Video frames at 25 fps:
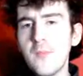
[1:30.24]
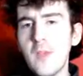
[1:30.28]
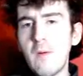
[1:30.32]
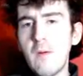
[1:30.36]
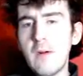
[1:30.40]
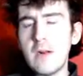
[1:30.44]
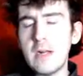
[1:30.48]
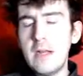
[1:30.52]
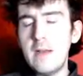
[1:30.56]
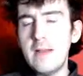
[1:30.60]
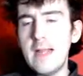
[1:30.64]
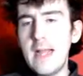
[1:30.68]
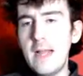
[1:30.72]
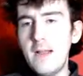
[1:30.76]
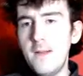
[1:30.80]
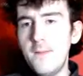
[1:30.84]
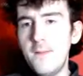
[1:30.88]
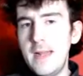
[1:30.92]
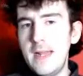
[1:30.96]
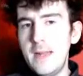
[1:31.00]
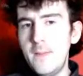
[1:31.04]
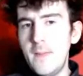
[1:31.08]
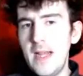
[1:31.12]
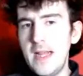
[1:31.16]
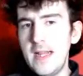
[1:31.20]
it's
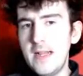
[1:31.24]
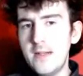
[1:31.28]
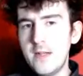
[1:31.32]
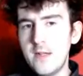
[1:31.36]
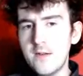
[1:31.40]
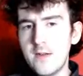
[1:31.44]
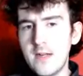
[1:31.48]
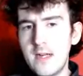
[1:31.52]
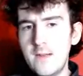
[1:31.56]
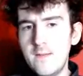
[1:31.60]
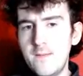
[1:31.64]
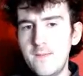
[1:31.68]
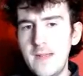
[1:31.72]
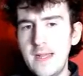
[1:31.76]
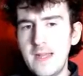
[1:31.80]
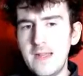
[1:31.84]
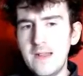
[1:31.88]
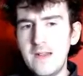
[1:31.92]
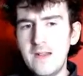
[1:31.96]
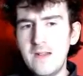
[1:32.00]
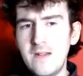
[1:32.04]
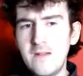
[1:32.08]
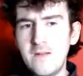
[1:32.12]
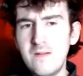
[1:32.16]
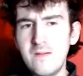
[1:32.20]
over, and they basically have to try and think,
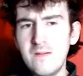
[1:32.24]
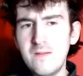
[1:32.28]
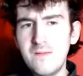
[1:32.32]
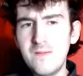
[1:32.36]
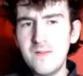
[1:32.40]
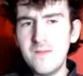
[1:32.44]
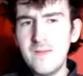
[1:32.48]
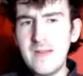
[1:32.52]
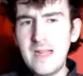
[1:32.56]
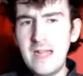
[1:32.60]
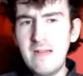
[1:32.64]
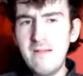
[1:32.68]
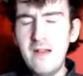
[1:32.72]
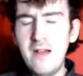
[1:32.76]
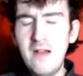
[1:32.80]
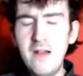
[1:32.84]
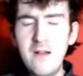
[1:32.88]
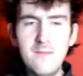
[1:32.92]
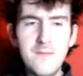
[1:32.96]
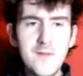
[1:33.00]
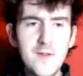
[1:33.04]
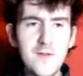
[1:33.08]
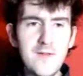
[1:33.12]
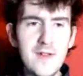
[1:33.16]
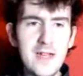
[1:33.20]
oh, do I go
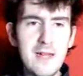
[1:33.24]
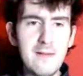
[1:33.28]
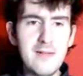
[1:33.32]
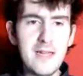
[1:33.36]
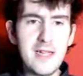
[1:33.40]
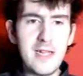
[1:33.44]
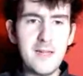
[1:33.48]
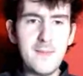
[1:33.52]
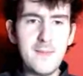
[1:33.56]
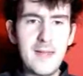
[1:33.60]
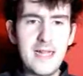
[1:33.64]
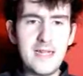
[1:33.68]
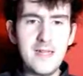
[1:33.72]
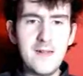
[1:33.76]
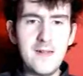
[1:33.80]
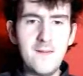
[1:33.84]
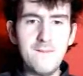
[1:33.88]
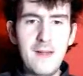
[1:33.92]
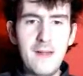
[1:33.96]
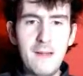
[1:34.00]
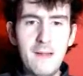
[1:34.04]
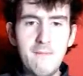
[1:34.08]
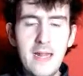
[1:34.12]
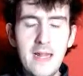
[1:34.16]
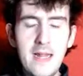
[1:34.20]
home, or do I have to go back to the
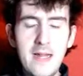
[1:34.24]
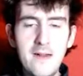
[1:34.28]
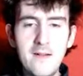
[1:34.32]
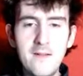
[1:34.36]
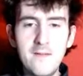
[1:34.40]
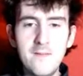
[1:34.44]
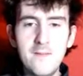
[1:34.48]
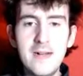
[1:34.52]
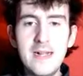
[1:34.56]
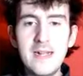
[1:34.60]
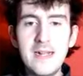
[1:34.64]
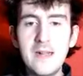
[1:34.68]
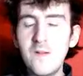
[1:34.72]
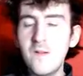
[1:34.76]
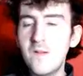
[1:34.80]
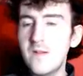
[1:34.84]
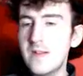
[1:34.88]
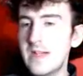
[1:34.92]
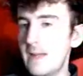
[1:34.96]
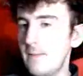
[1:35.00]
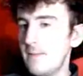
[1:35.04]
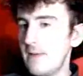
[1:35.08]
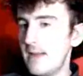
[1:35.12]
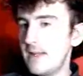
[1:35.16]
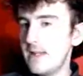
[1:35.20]
family home? And of
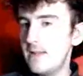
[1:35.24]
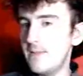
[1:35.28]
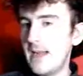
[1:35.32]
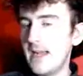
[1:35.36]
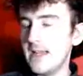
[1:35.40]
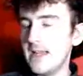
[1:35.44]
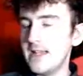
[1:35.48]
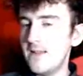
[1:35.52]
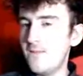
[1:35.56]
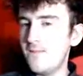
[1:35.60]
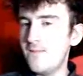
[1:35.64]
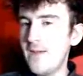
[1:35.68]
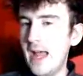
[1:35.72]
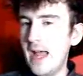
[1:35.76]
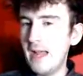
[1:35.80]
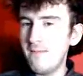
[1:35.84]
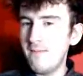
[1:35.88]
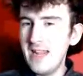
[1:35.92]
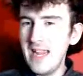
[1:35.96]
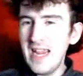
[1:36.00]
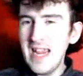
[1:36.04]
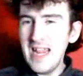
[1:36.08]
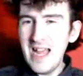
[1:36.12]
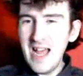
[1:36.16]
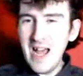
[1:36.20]
course, he went back to the
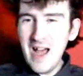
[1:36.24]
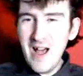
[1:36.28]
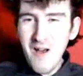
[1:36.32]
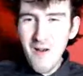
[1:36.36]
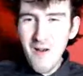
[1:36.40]
family